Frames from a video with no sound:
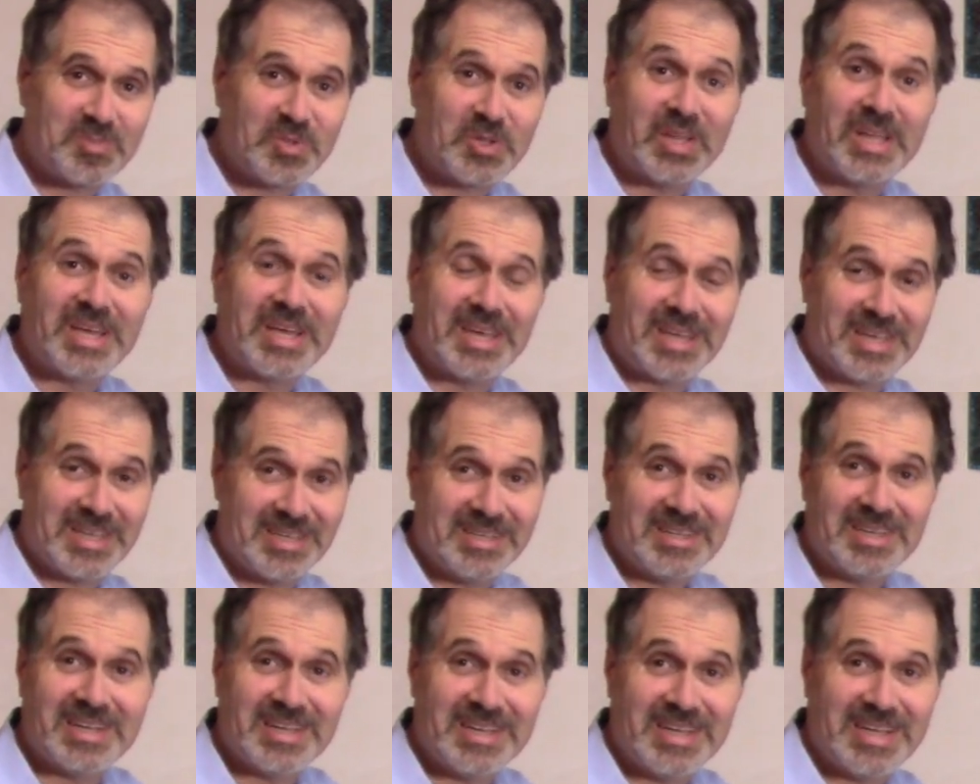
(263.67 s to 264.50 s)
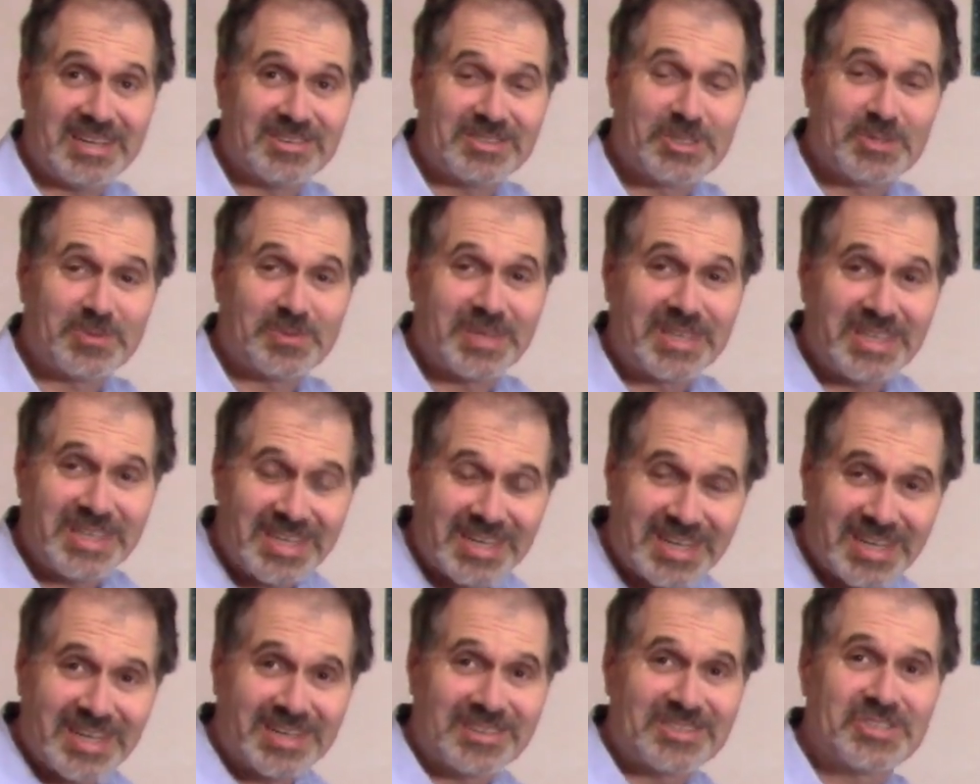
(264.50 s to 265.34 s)
play on how
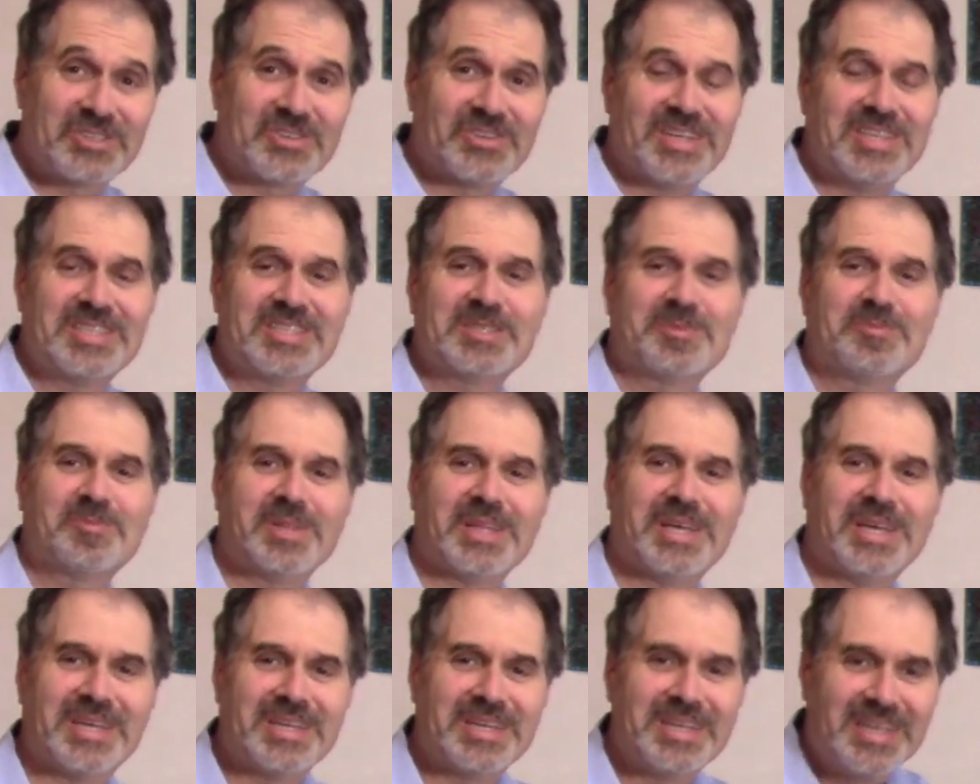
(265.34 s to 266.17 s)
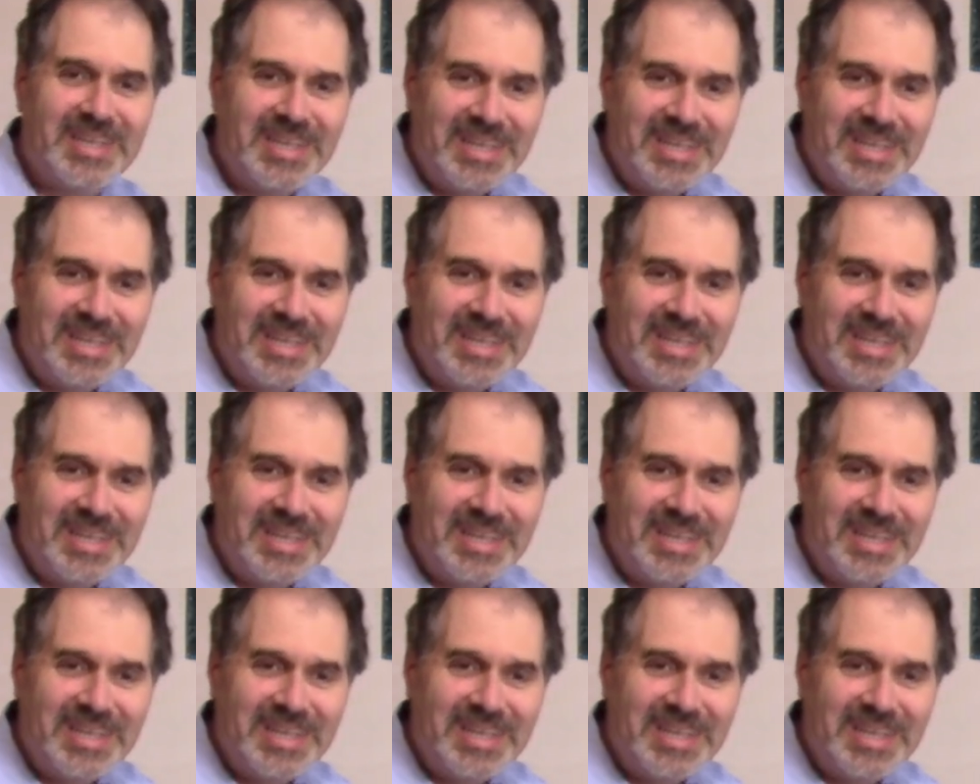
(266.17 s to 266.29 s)
swingy and how straight to play,